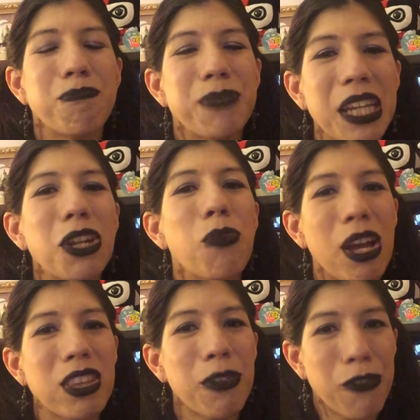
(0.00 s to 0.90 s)
being
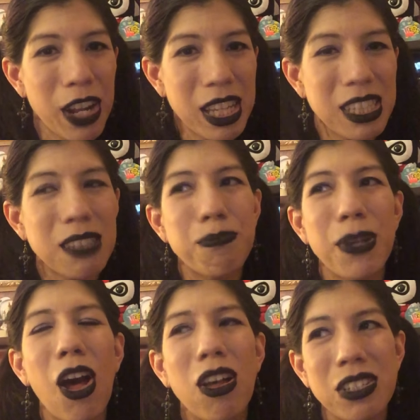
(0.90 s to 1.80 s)
around the friends,
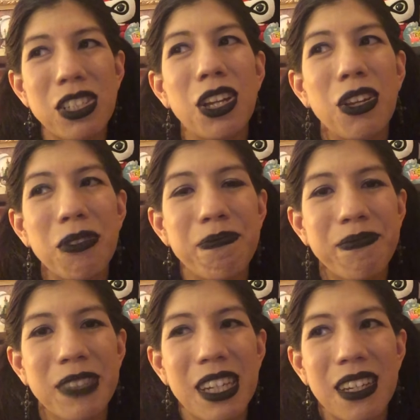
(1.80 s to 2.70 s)
but also
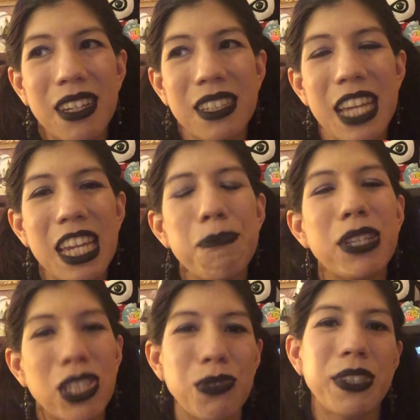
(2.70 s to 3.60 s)
taking
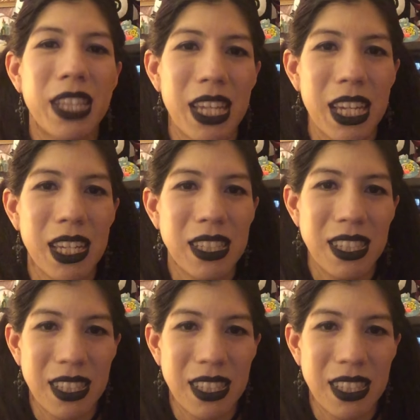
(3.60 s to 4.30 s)
pictures with the kids.